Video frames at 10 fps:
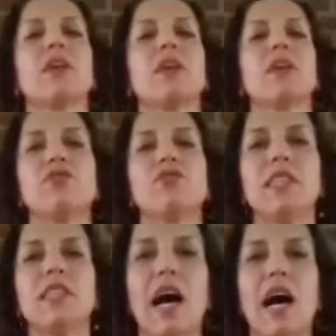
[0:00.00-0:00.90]
we do a
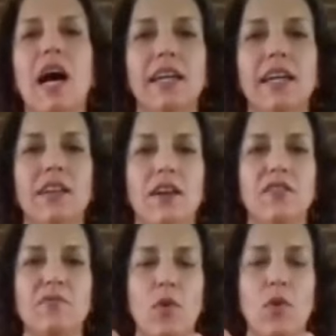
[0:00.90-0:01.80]
lot
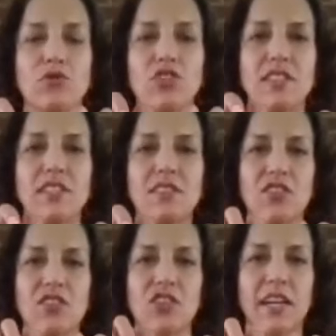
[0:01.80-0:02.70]
of motions that
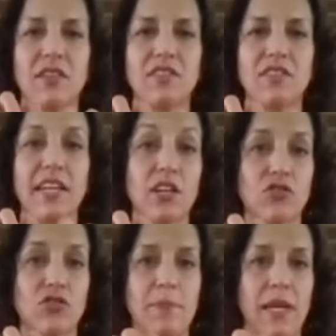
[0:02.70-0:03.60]
are kind of like a
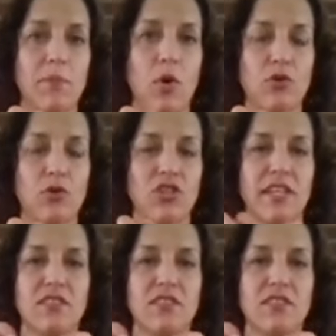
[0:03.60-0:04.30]
gripping motion.